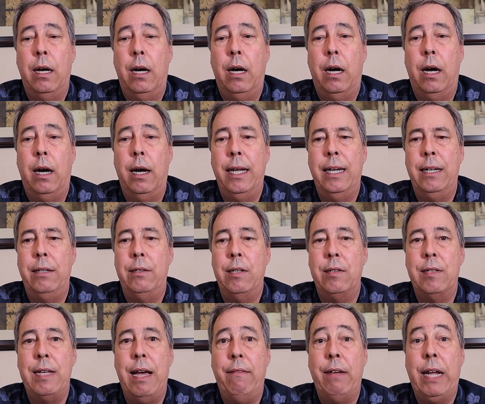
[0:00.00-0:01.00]
And it
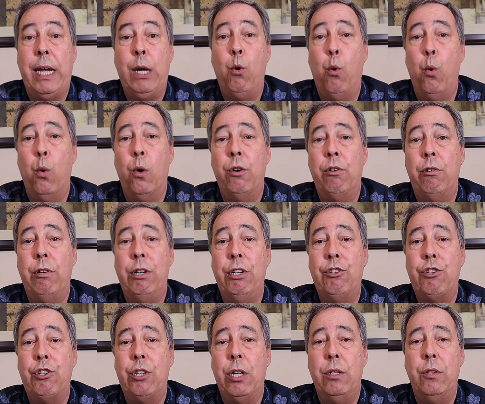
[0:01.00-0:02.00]
does have a
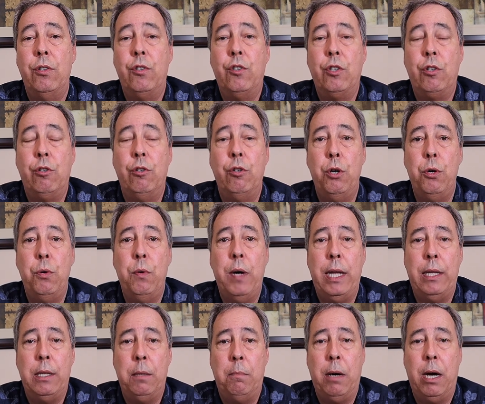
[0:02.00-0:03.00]
1/4-inch screw
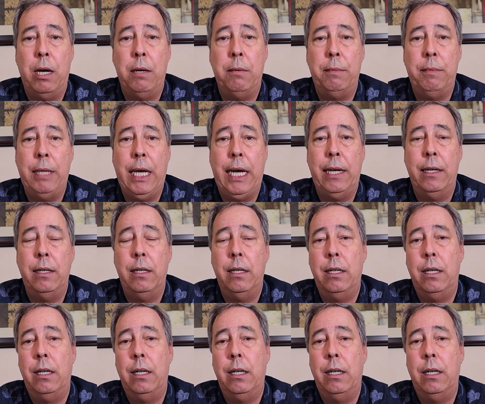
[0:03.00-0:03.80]
at the bottom of that